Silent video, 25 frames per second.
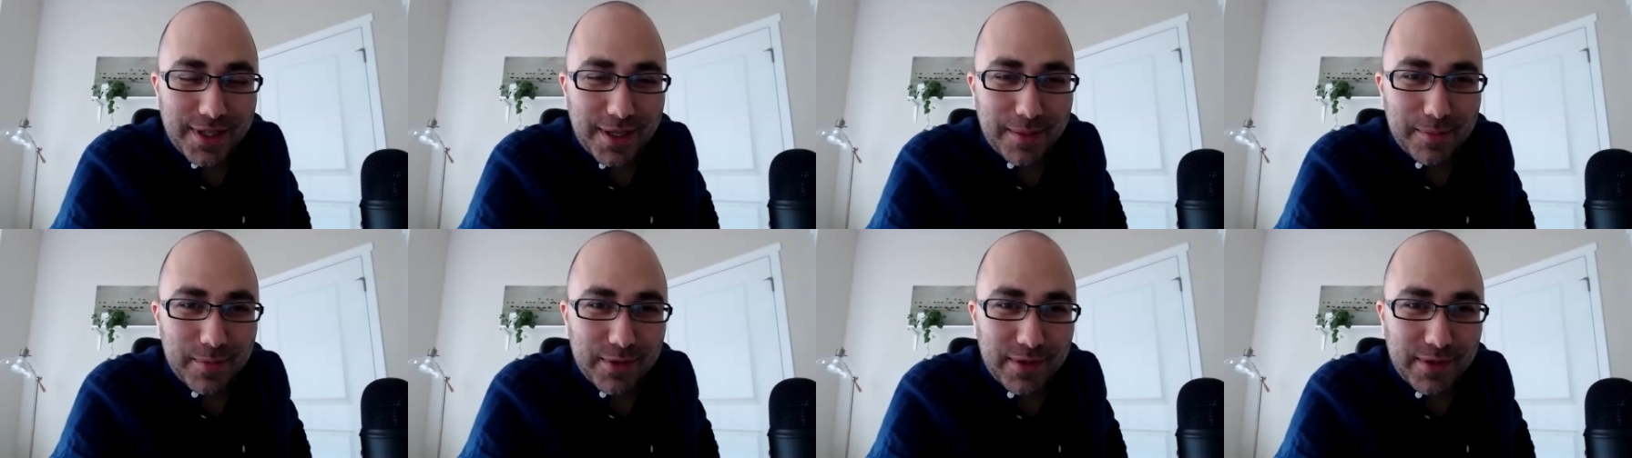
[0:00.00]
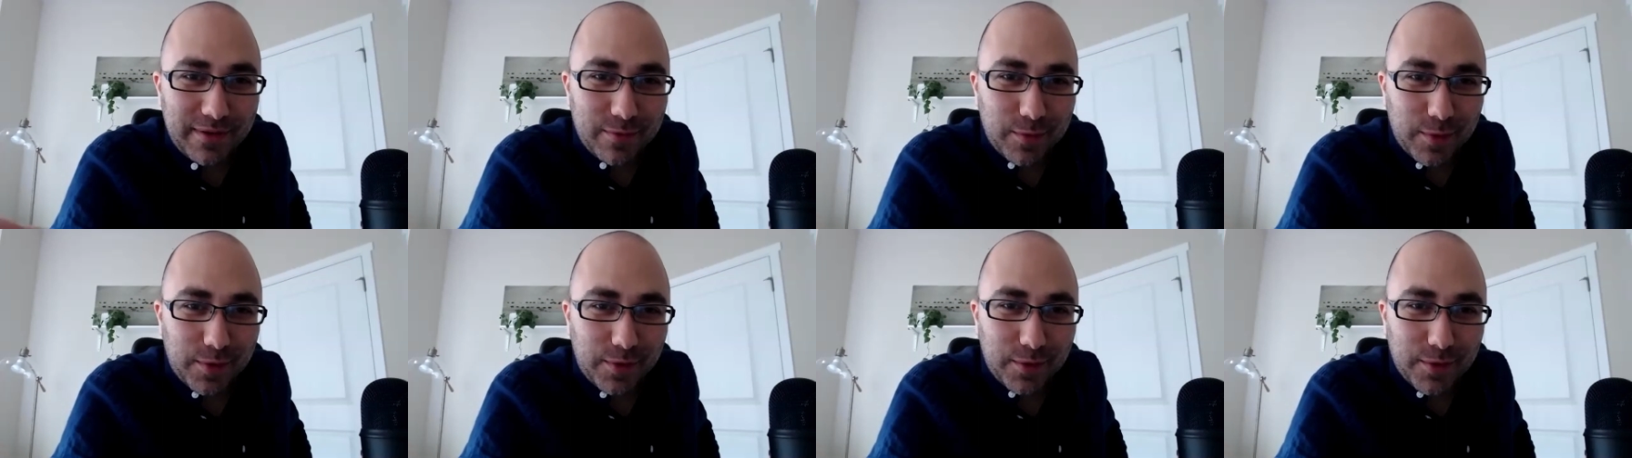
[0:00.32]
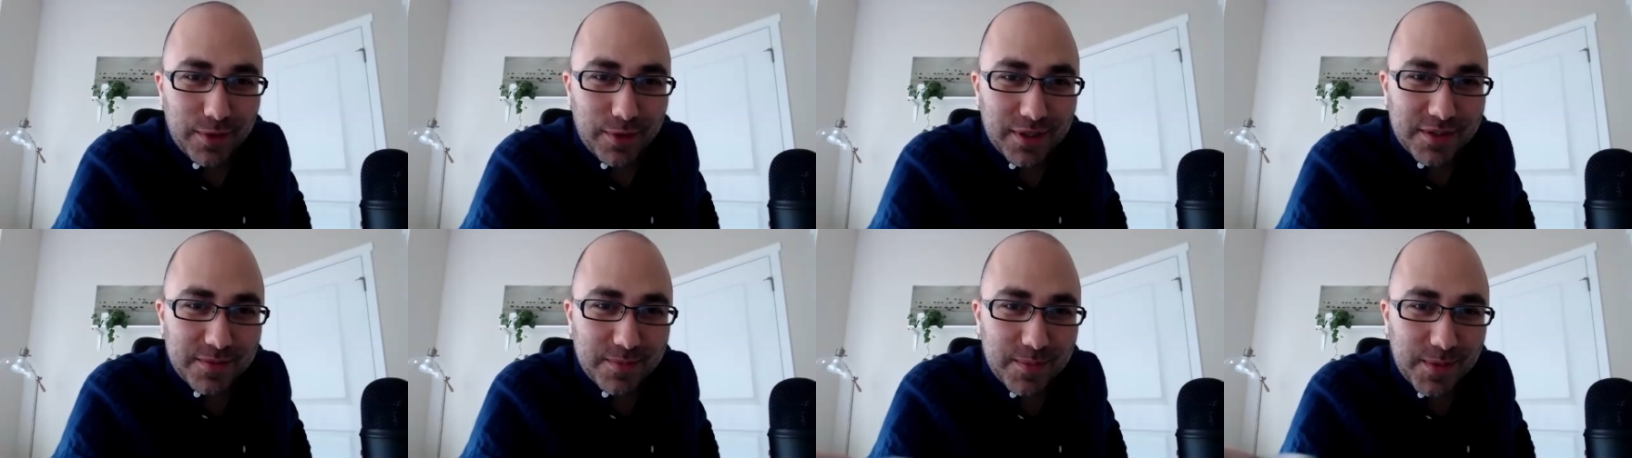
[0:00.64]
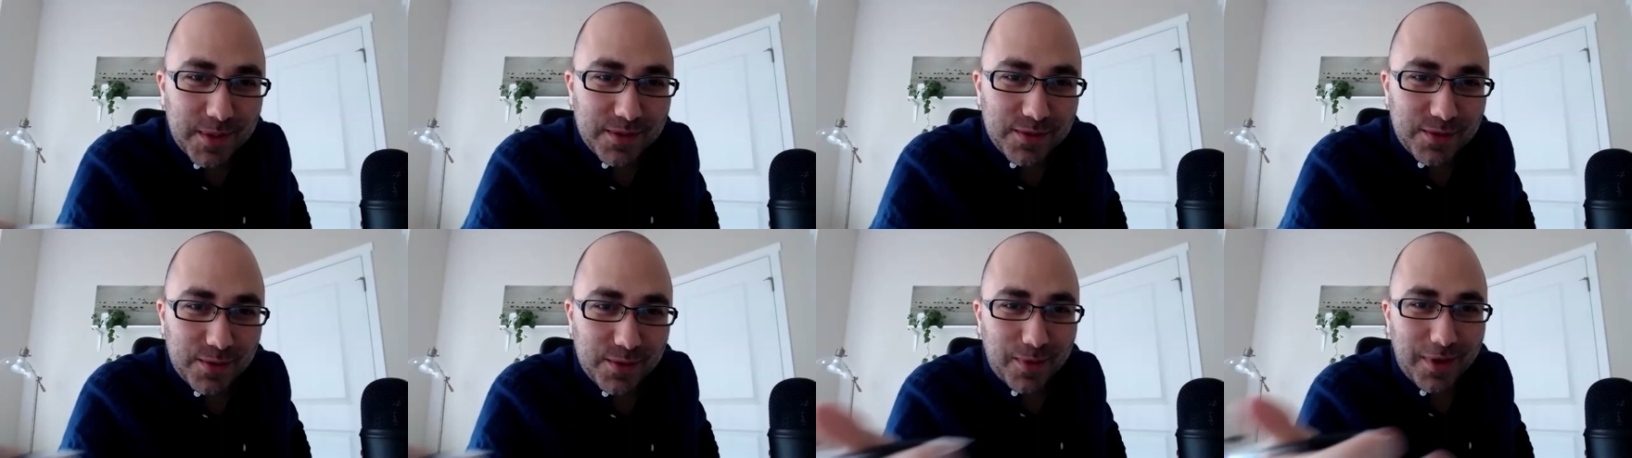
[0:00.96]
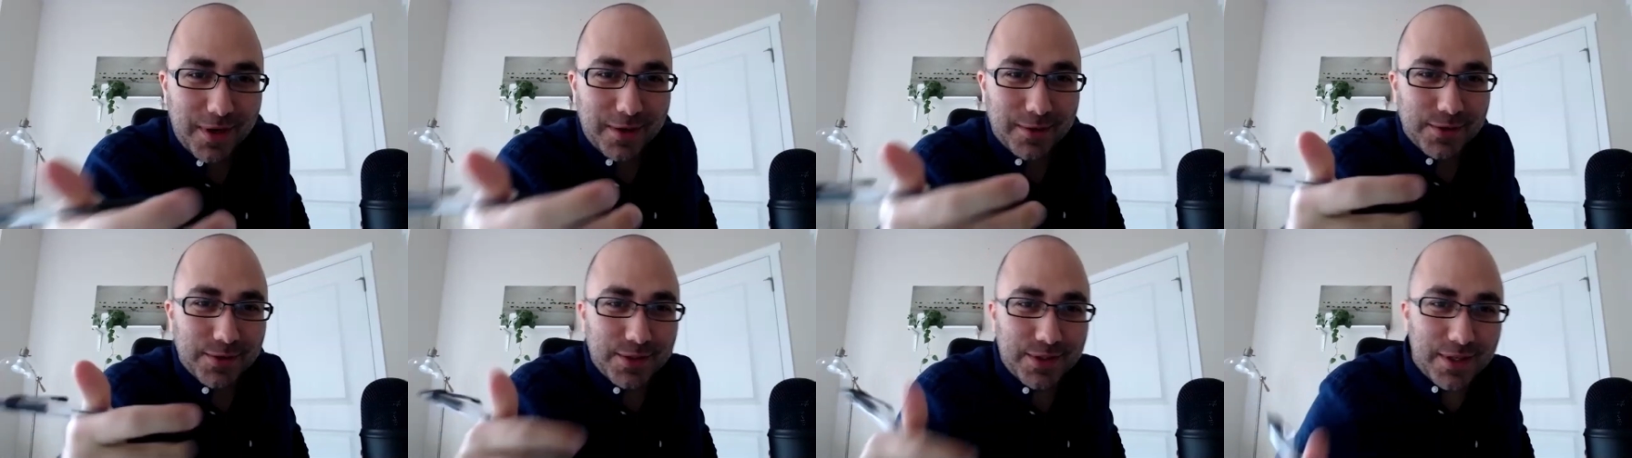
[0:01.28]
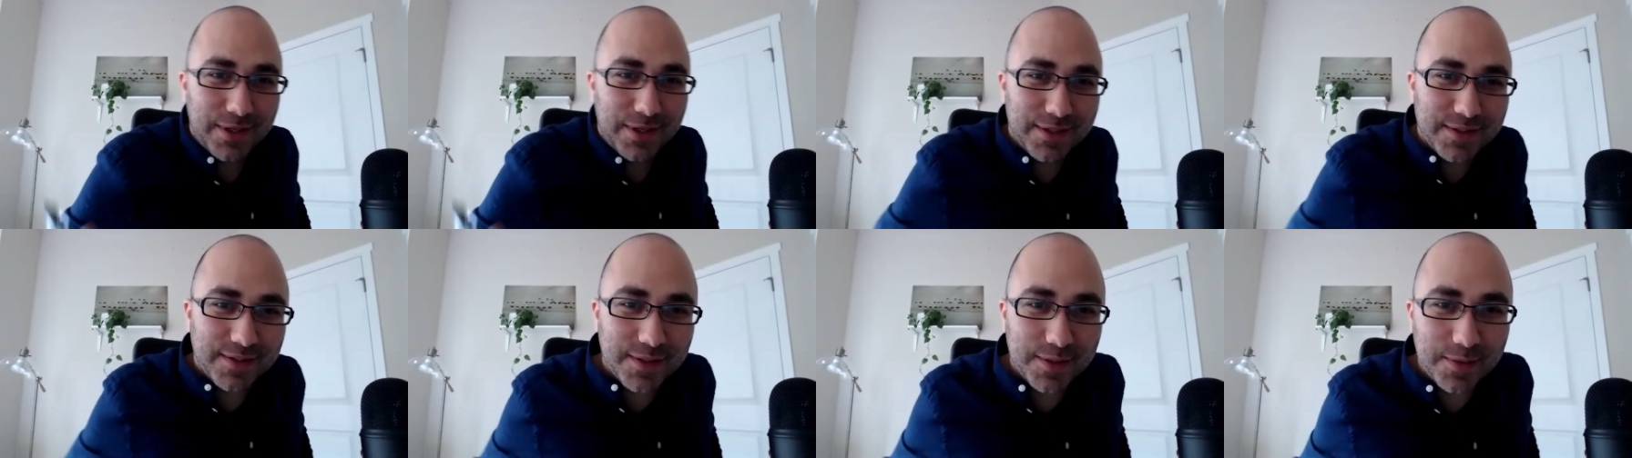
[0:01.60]
I believe, with your husband. So why don't you
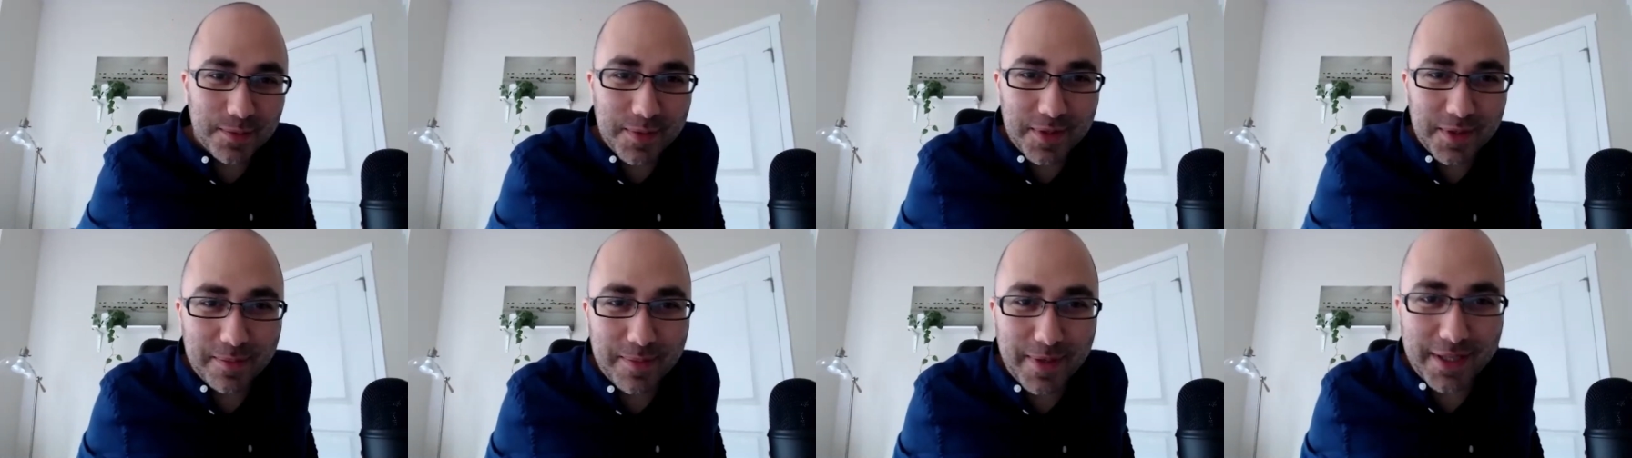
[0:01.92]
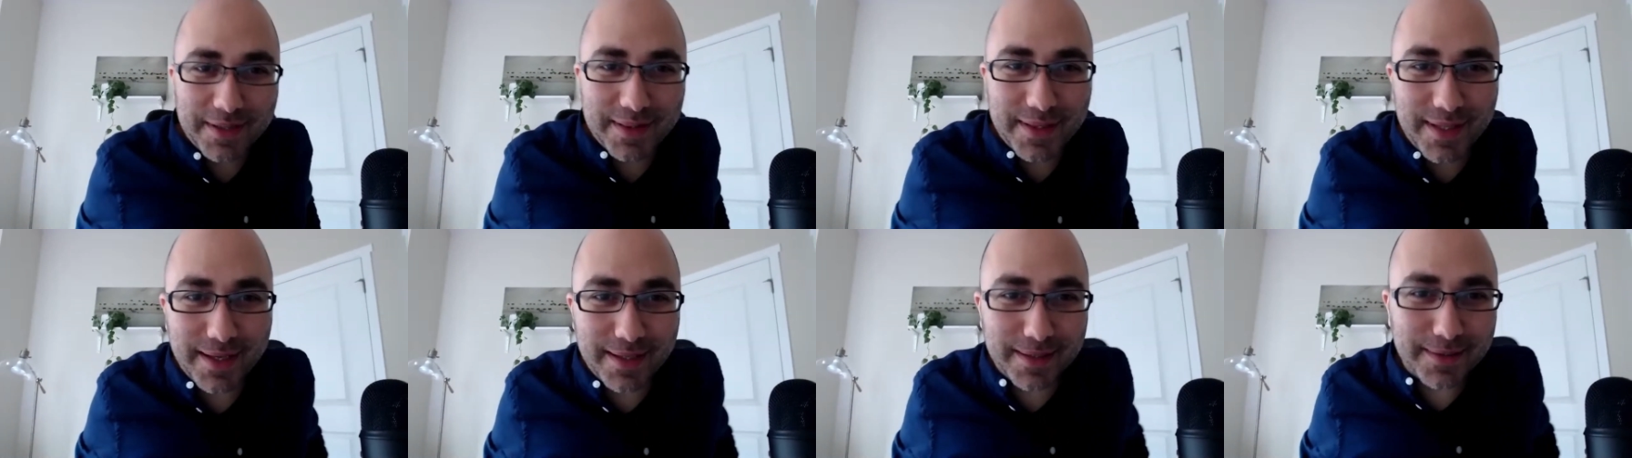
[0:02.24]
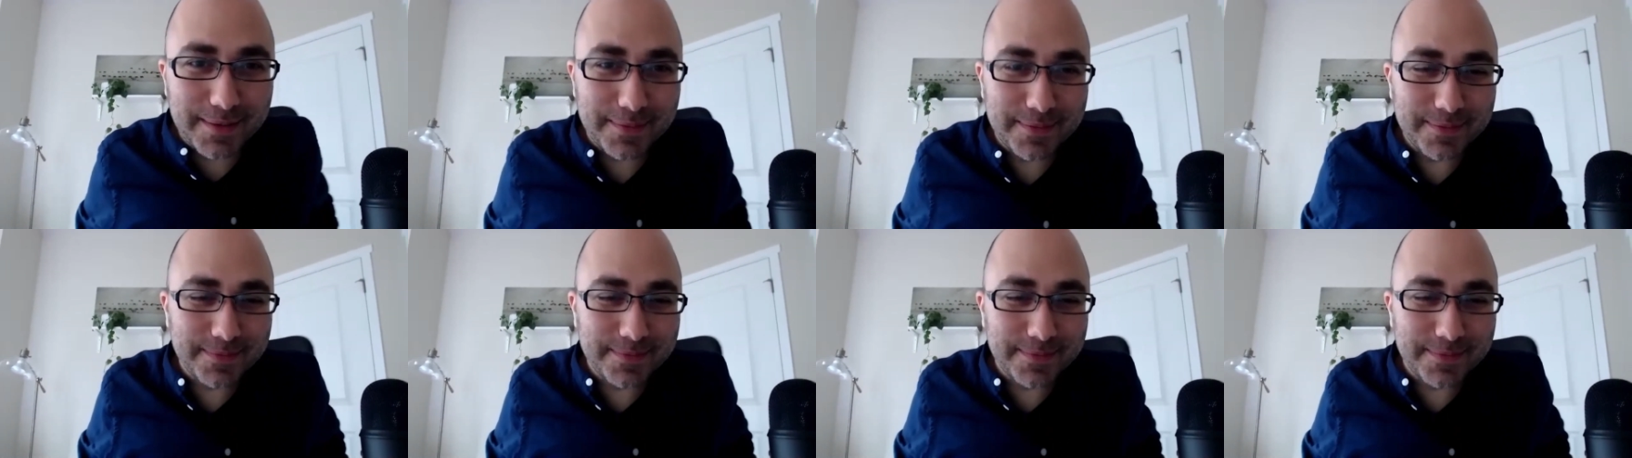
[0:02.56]
tell us a little bit about that?